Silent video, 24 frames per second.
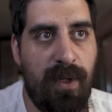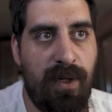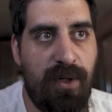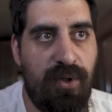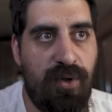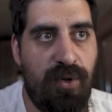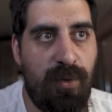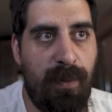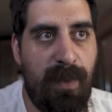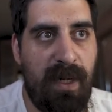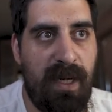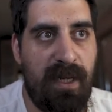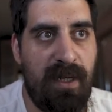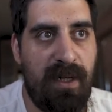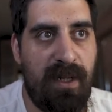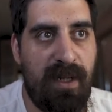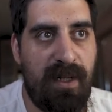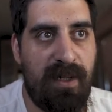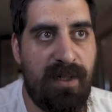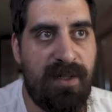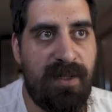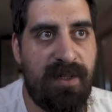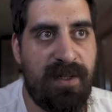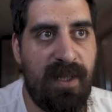zoom in
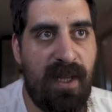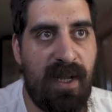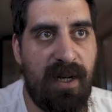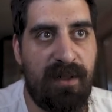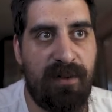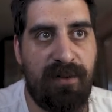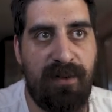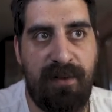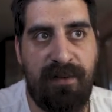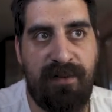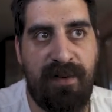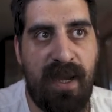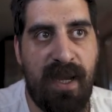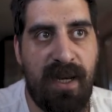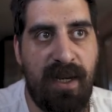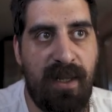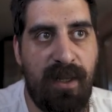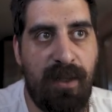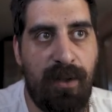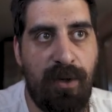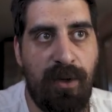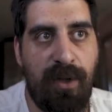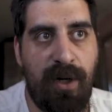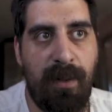and start
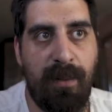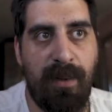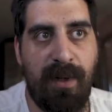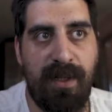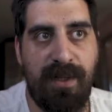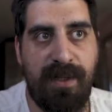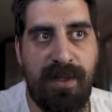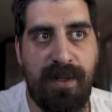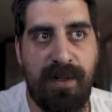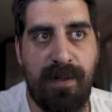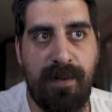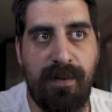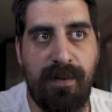refining your image.